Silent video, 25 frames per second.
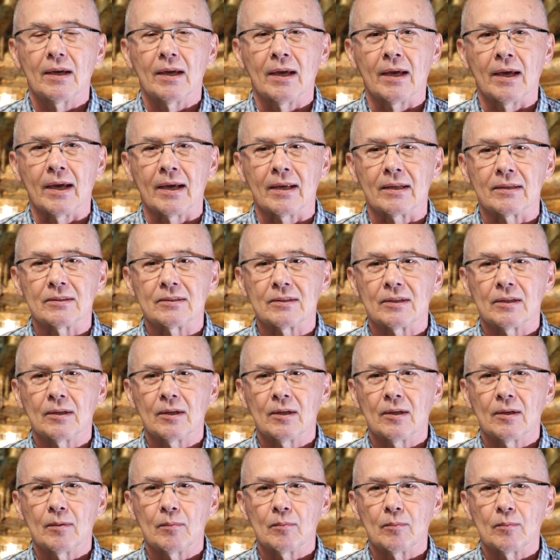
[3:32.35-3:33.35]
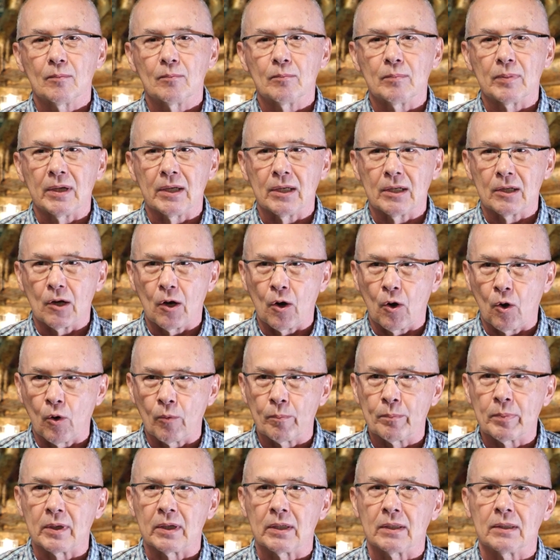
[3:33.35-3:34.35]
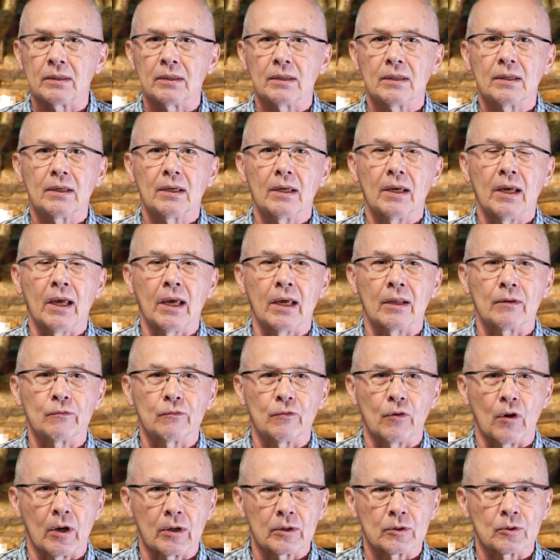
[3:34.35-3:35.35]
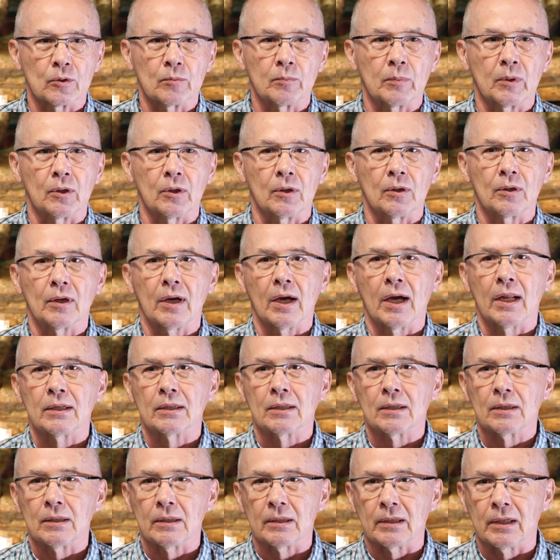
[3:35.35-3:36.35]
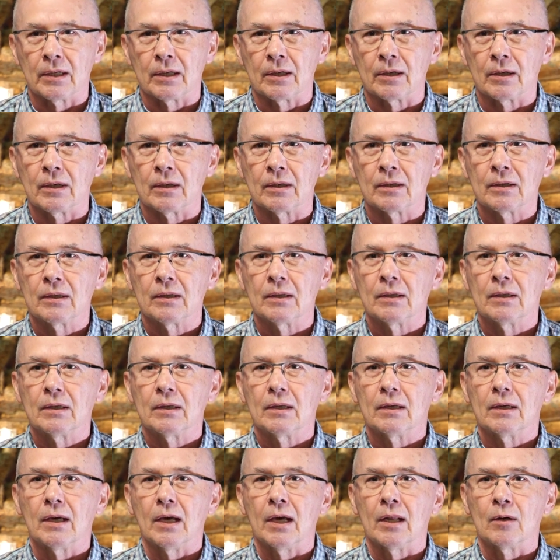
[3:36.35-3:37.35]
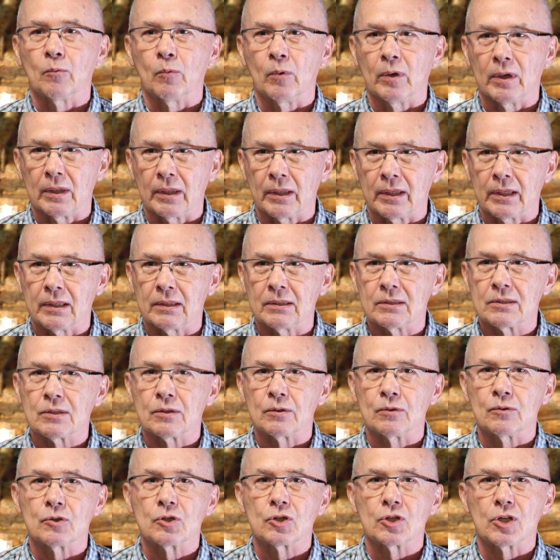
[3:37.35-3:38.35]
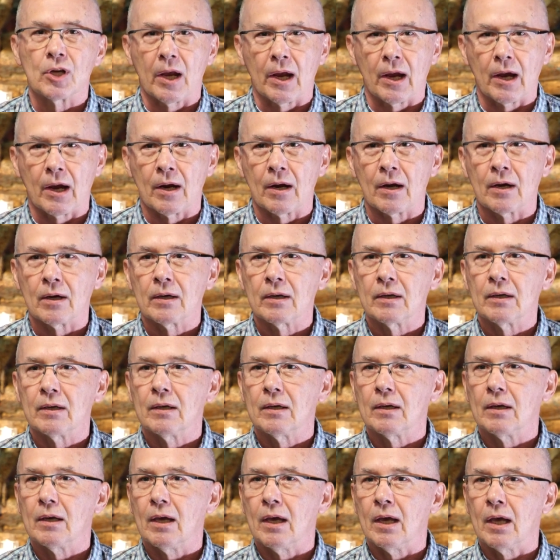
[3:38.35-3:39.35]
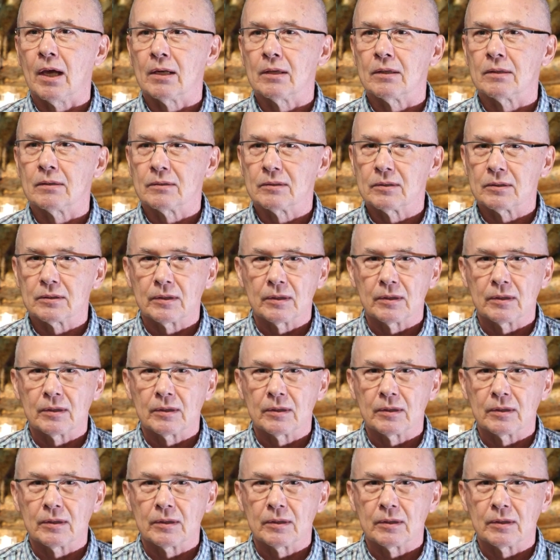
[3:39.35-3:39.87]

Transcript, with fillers: and being open and vulnerable and clear and willing to share and